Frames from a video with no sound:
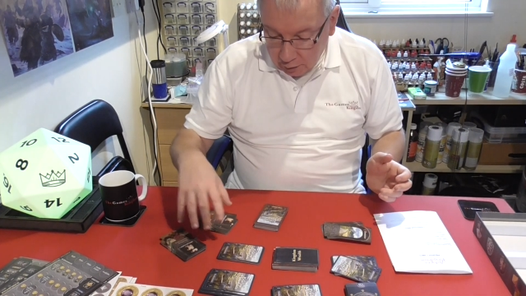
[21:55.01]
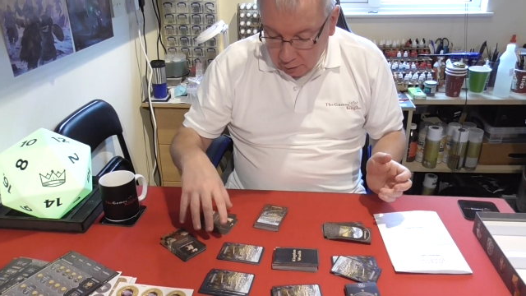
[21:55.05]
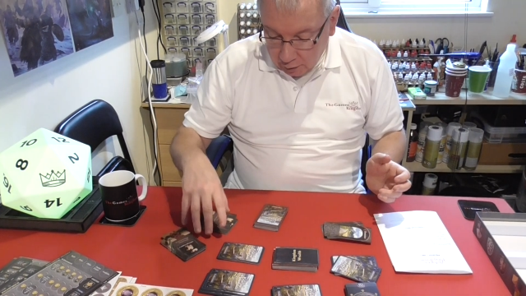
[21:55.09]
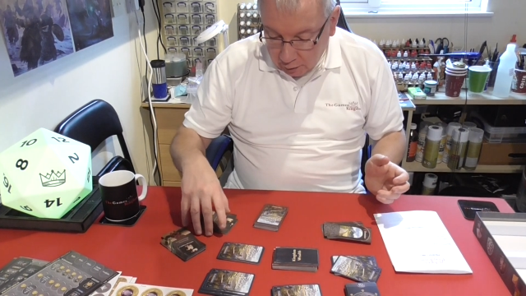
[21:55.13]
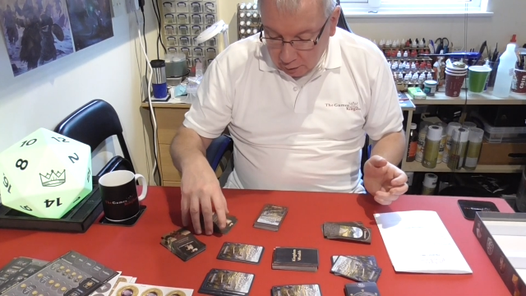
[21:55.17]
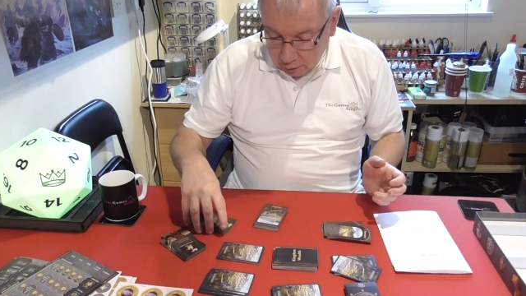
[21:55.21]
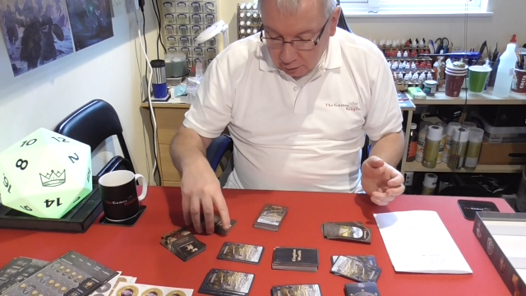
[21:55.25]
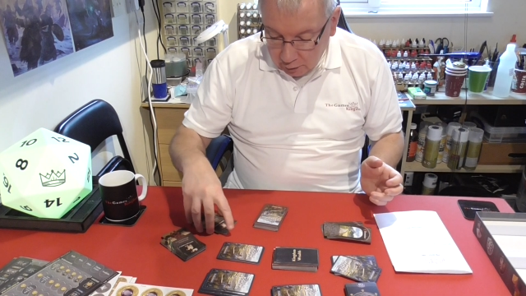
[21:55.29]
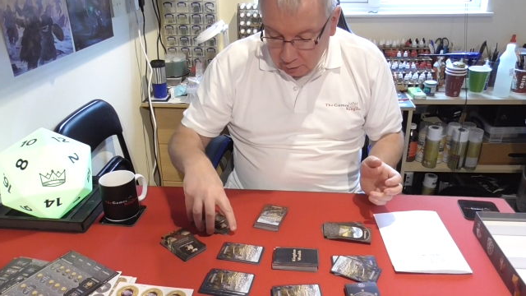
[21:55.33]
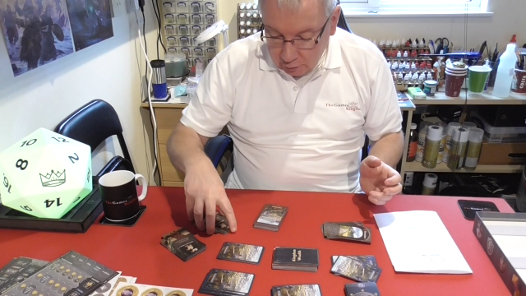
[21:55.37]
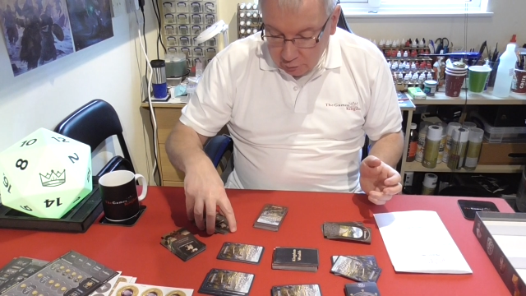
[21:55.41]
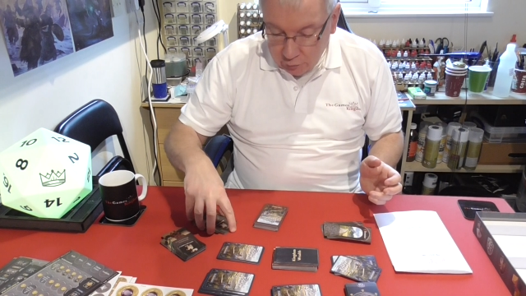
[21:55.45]

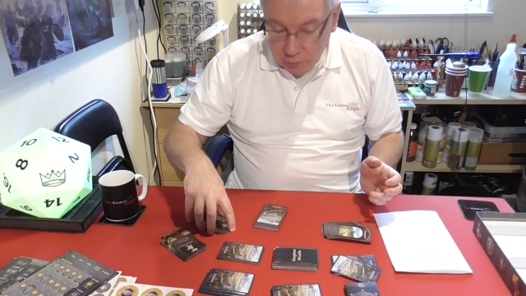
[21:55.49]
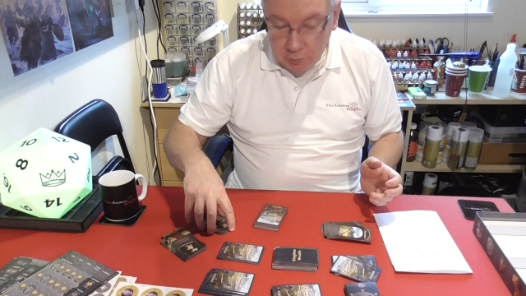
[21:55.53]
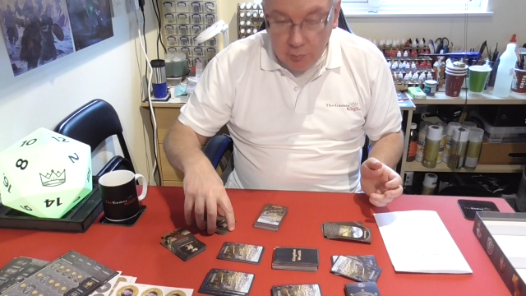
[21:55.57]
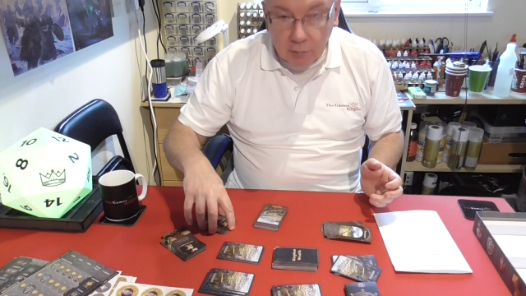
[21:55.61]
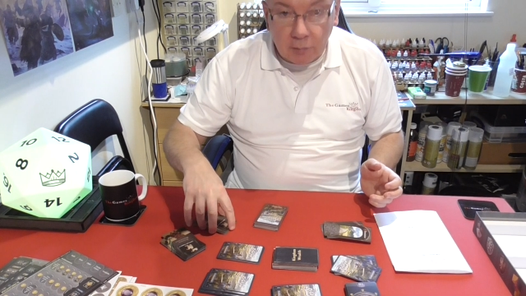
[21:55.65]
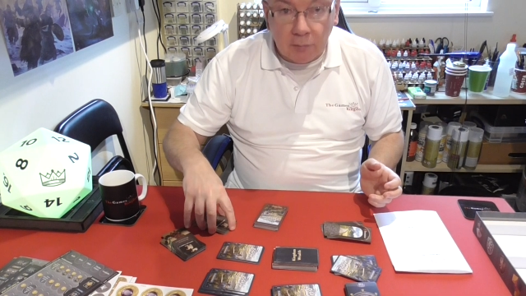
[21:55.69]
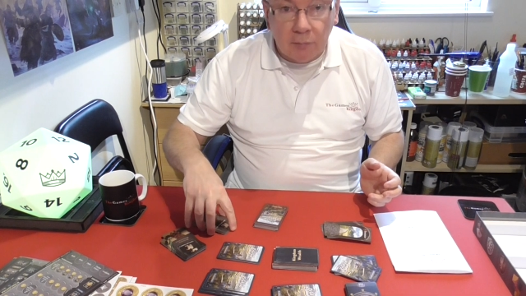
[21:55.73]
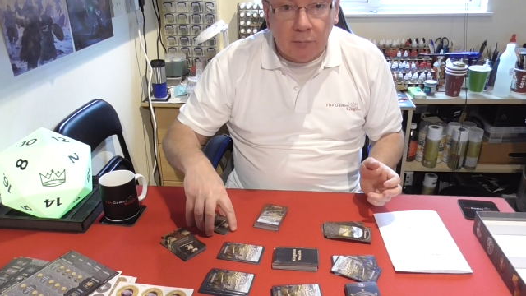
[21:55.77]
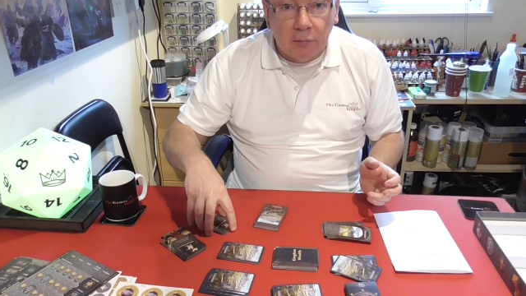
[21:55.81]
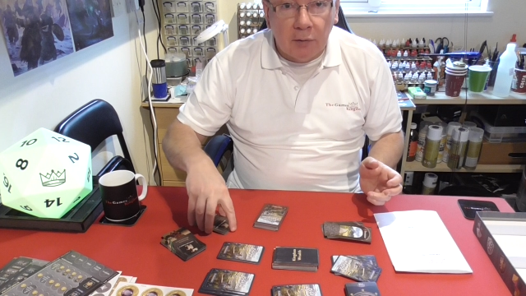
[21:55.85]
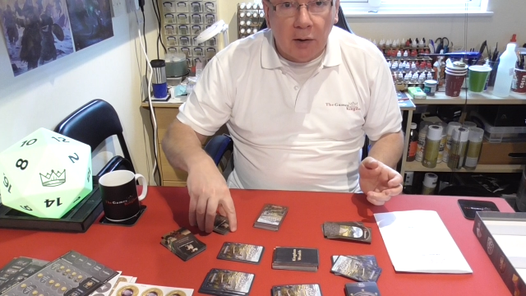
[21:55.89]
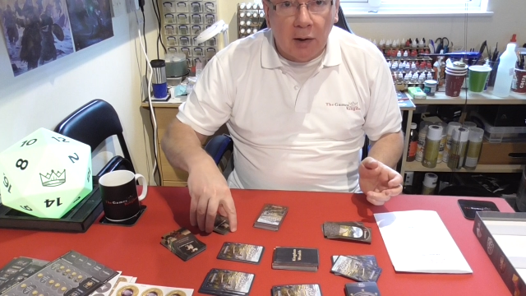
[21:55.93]
sort
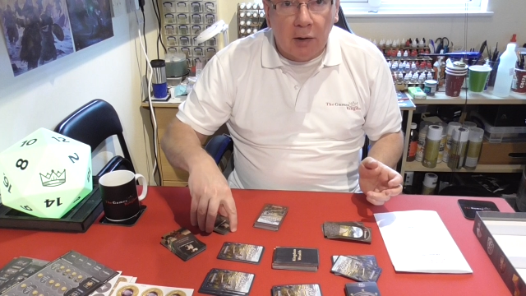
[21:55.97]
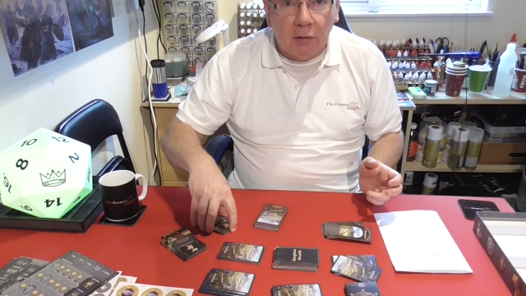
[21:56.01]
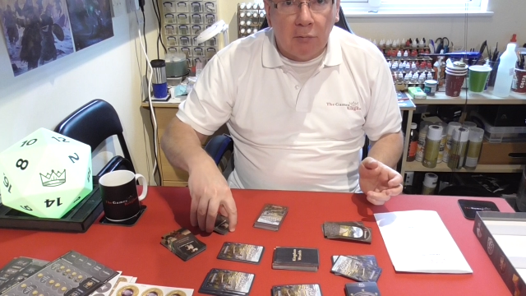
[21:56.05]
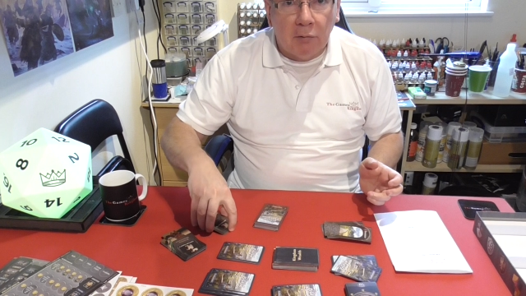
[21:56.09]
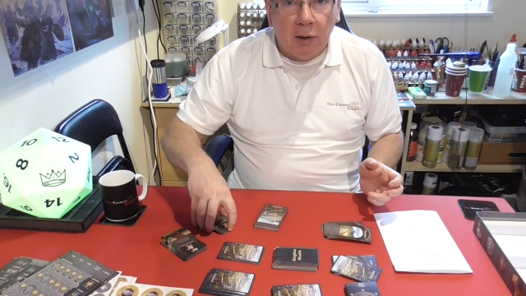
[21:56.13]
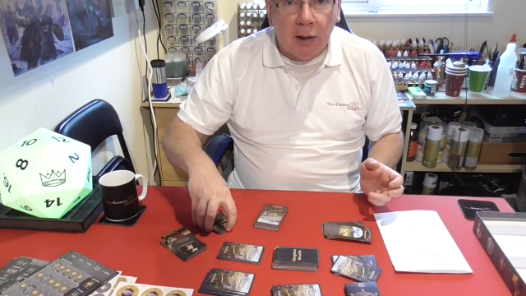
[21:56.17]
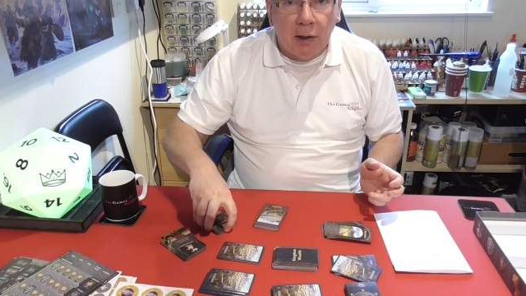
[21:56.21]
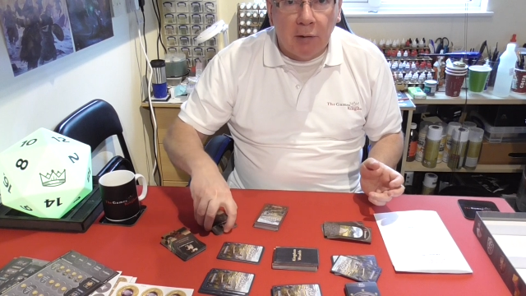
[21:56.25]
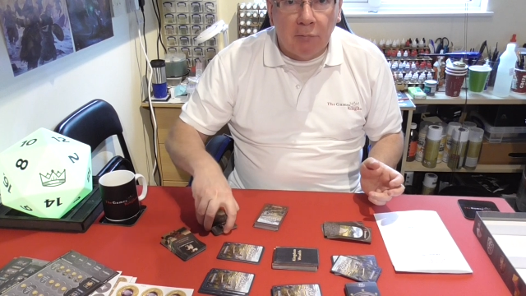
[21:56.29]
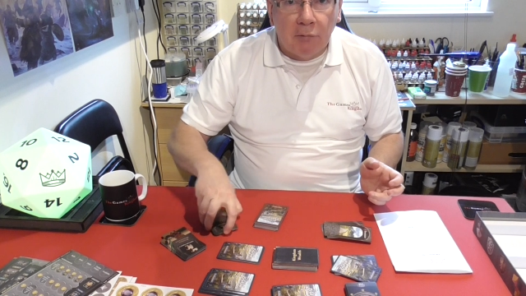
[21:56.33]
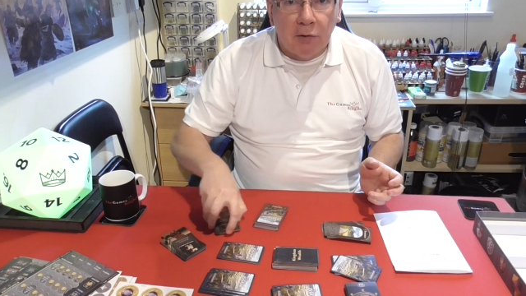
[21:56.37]
of greater